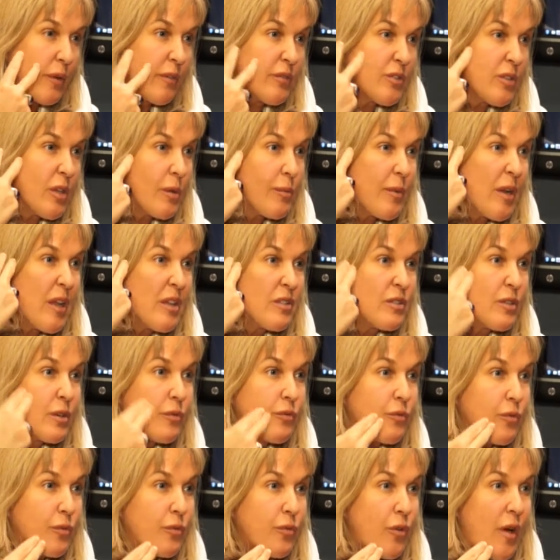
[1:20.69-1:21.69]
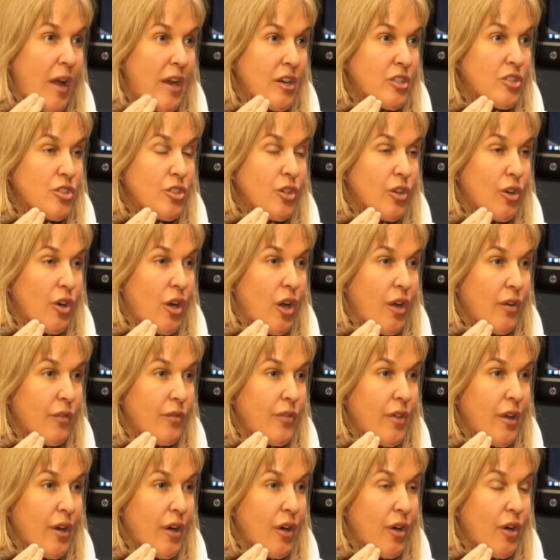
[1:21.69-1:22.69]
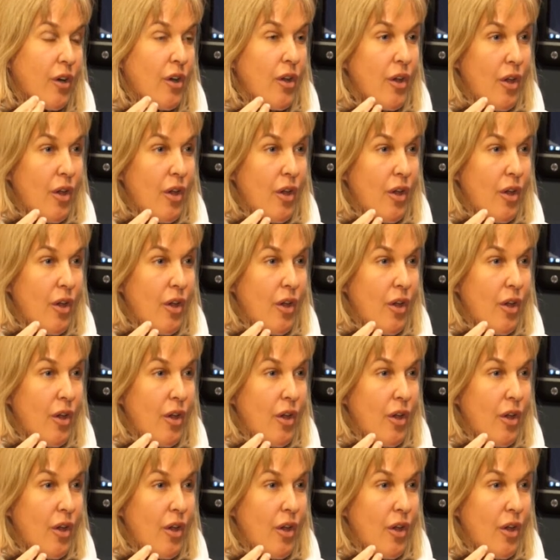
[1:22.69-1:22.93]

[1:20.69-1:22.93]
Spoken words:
If someone has a fracture of their